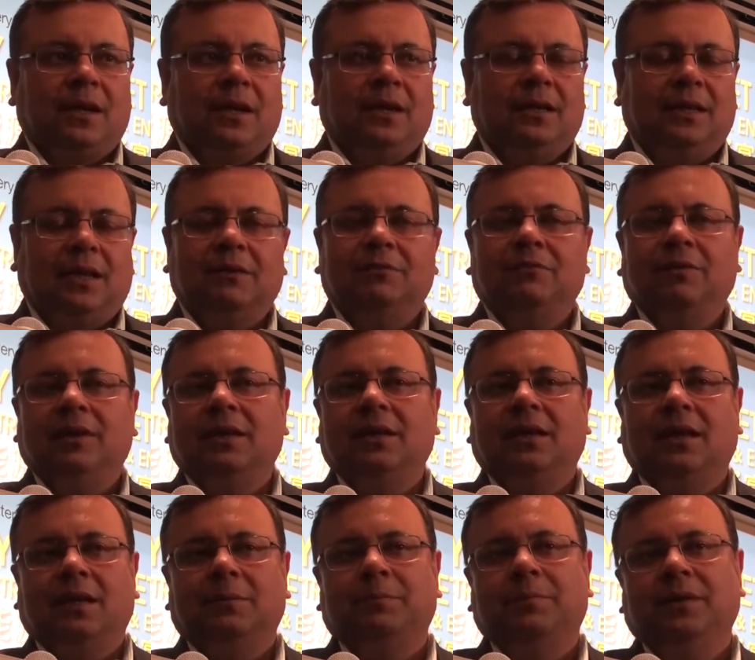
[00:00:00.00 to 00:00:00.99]
And I'm very
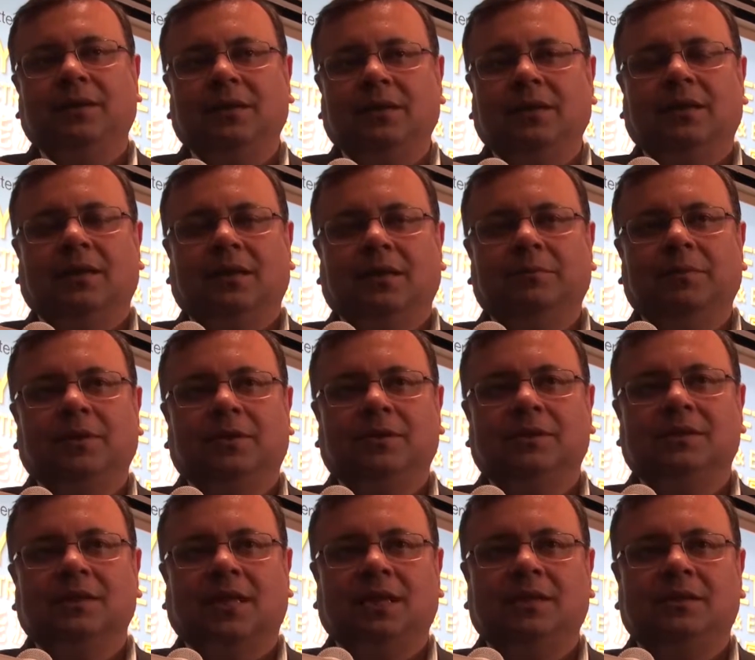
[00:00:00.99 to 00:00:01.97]
happy
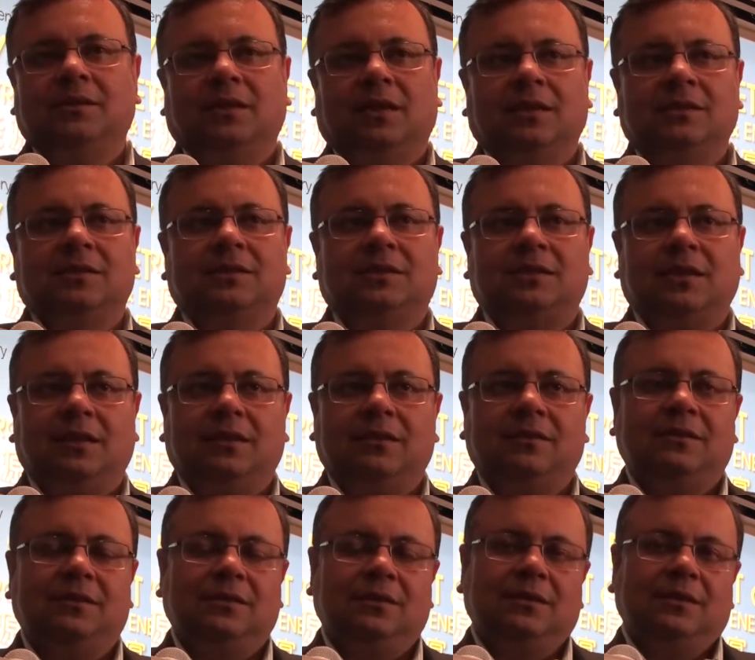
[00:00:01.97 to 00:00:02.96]
because I
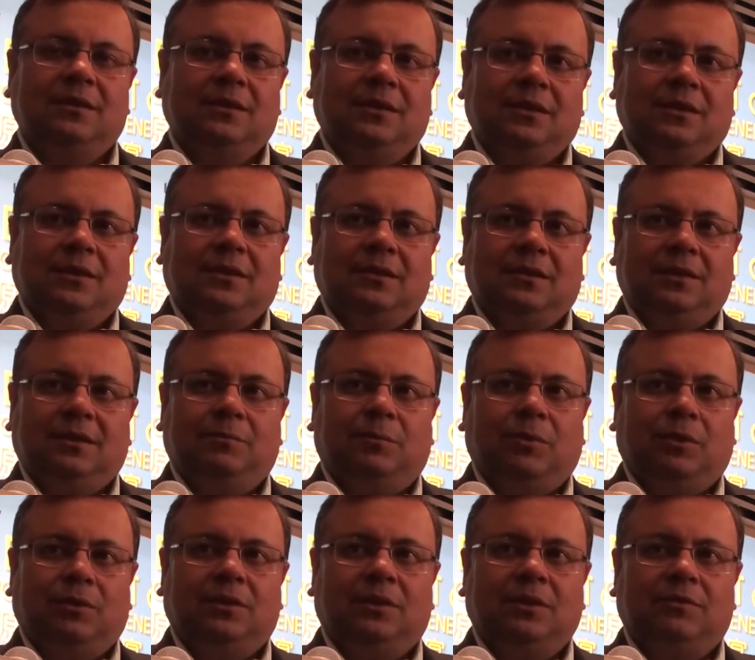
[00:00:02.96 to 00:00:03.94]
transcend
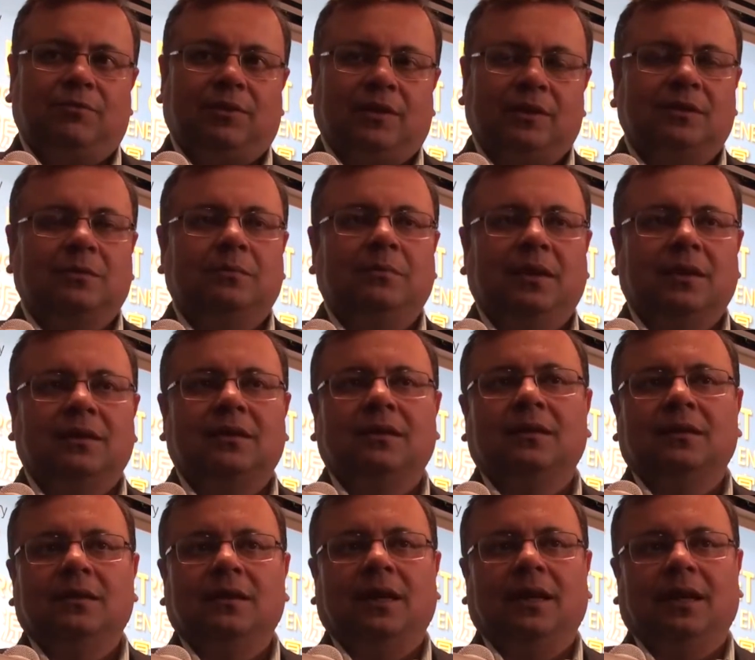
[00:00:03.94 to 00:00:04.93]
both the
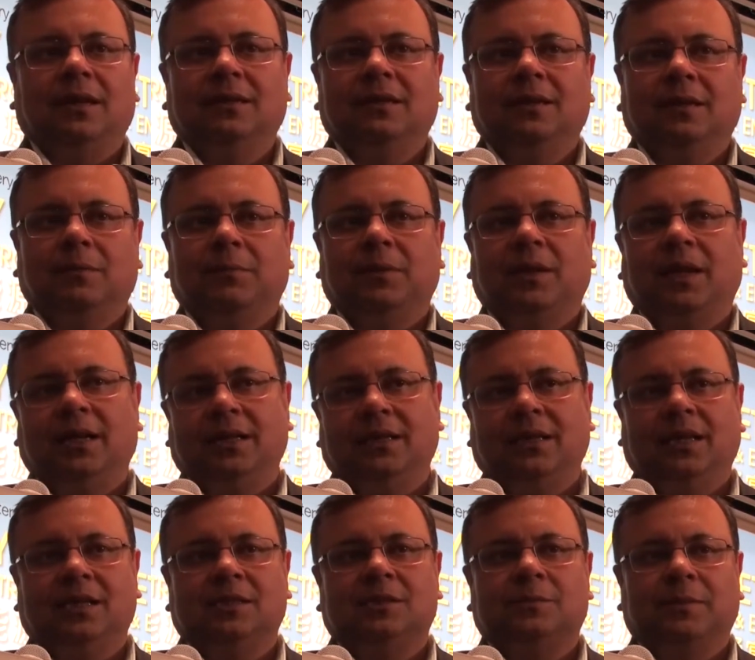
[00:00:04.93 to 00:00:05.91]
fundamental and the
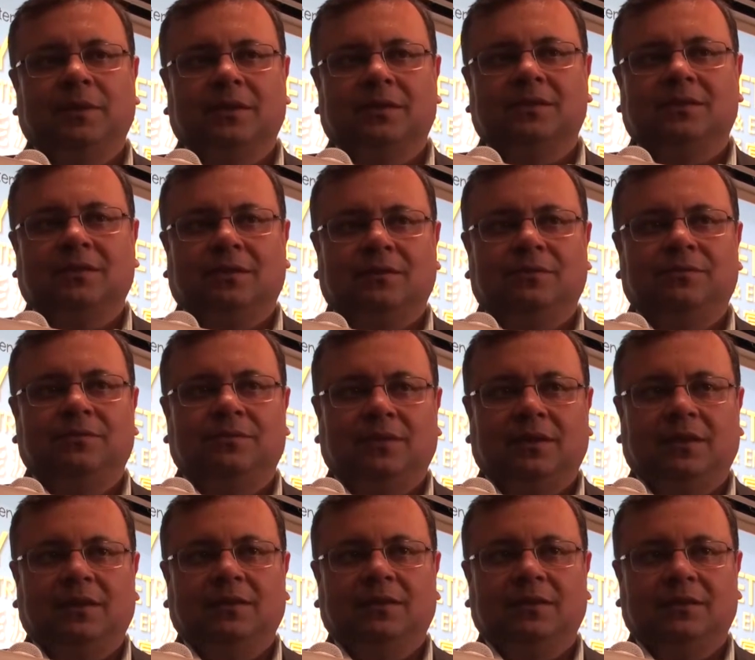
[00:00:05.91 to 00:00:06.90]
applied aspects of
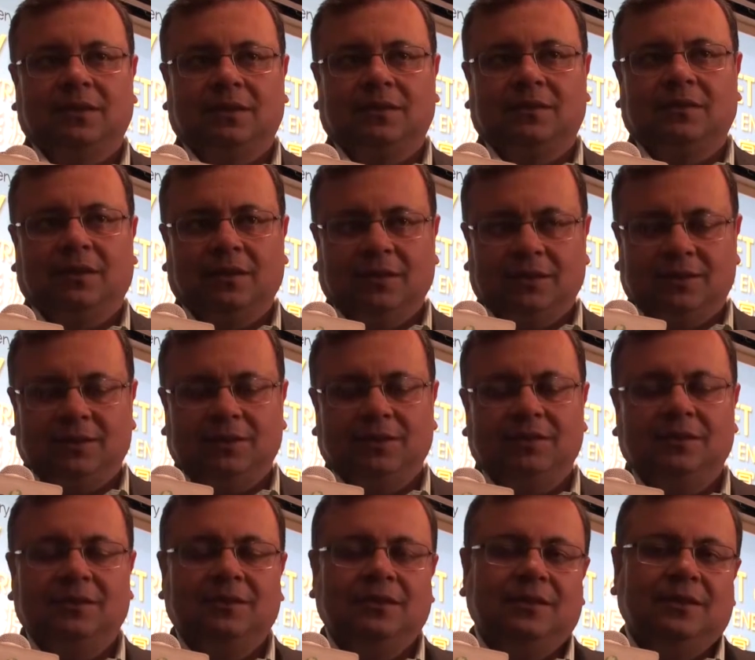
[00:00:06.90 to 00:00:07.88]
the technology.
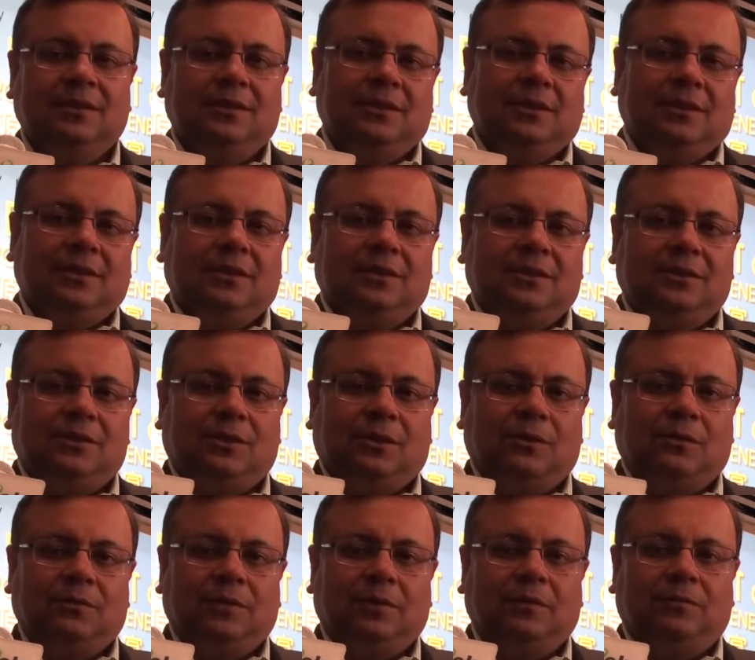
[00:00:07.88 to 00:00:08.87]

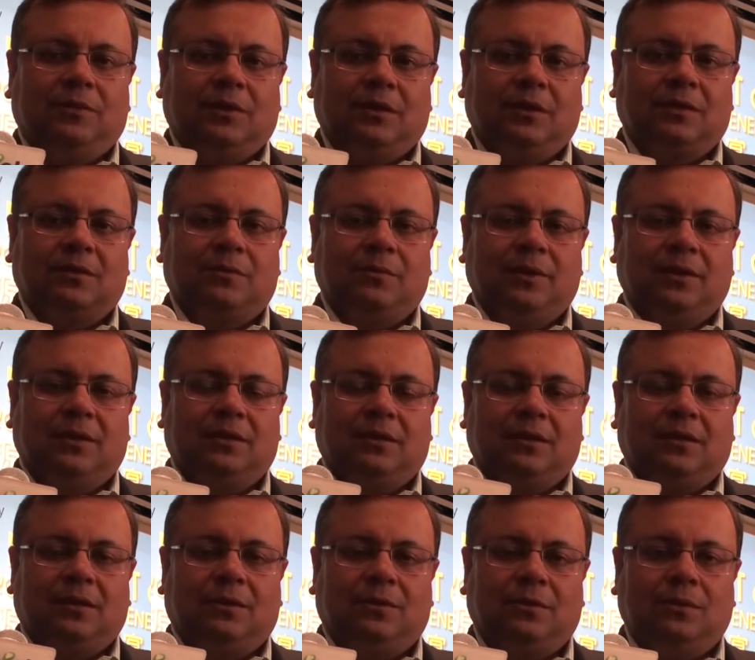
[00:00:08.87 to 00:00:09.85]
So we work with
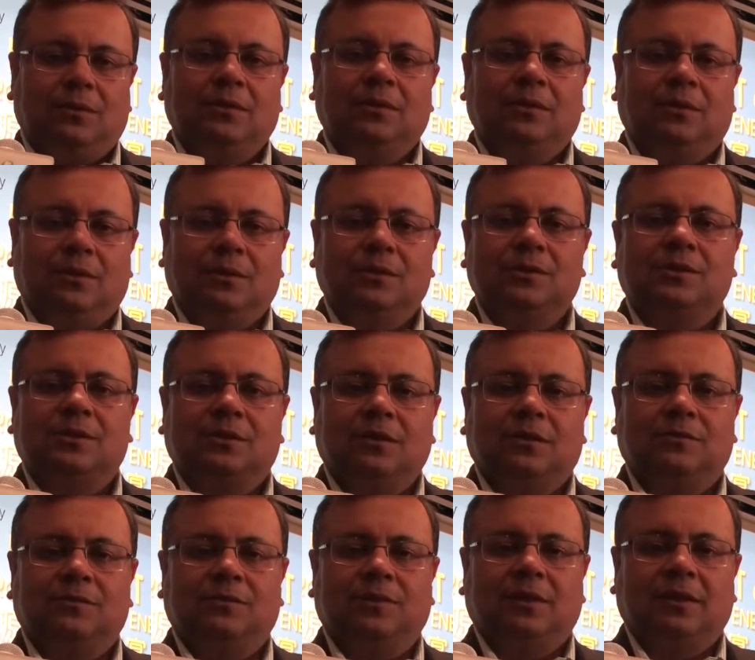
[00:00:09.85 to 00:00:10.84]
a whole host
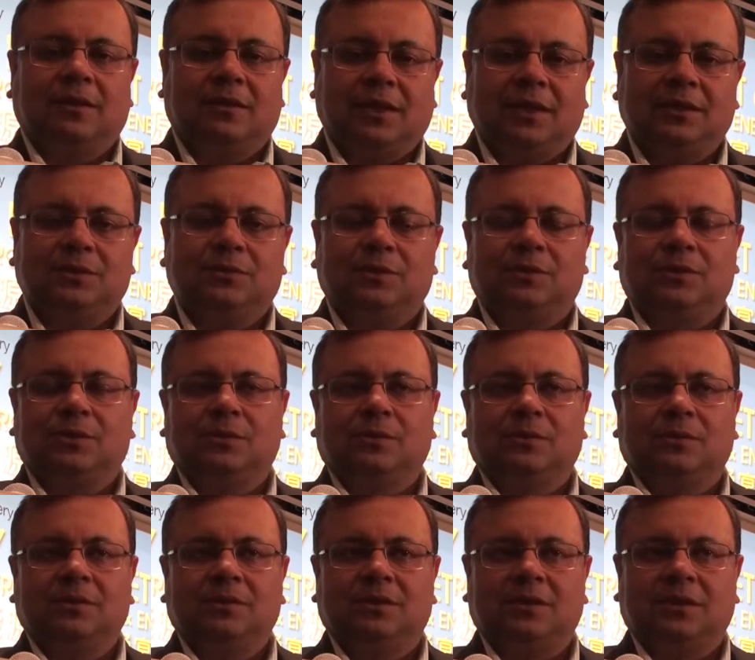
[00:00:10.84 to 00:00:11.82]
of graduate
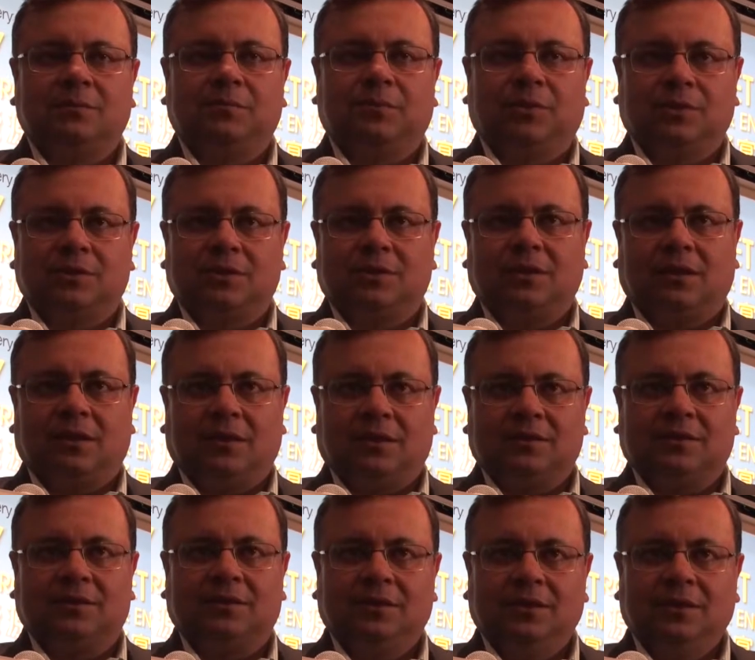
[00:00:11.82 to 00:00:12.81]
students and
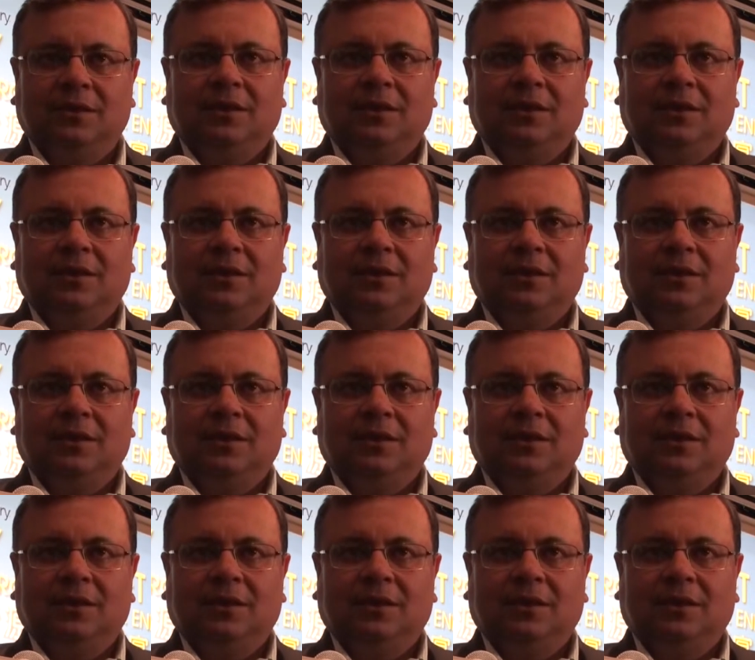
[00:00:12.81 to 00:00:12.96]
postdocs